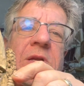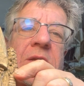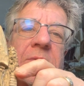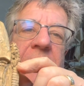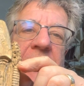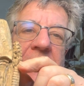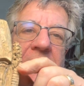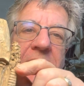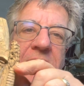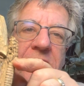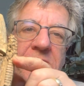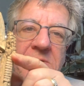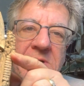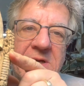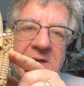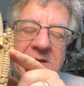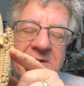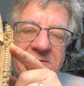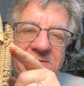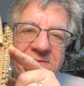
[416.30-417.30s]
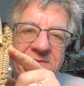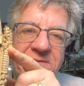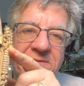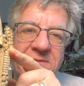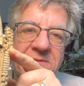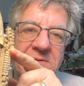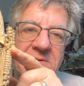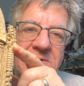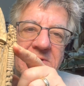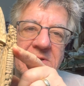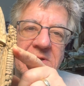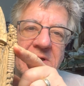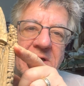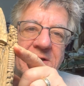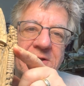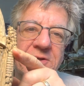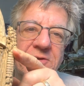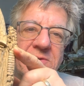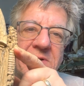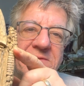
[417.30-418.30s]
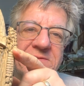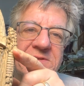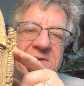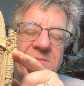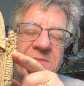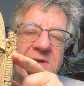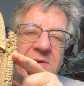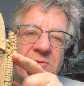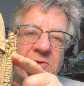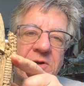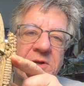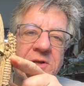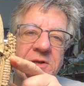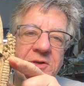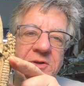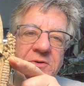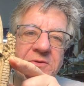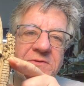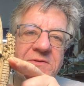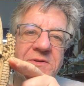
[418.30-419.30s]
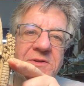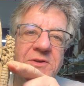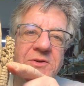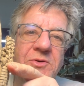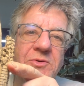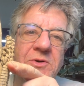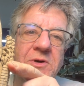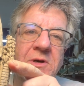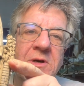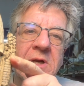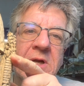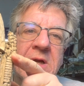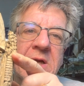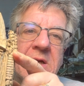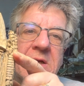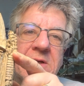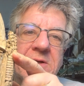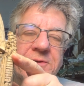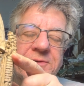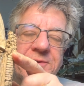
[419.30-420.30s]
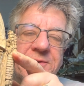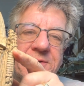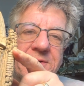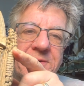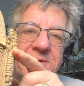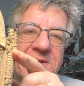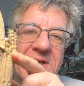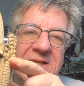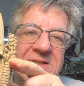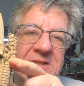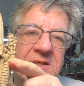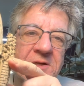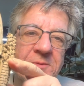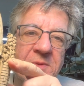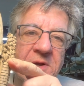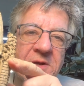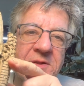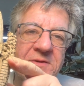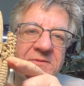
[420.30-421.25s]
it, but I do have something we're going to do for the door. That's going to be on the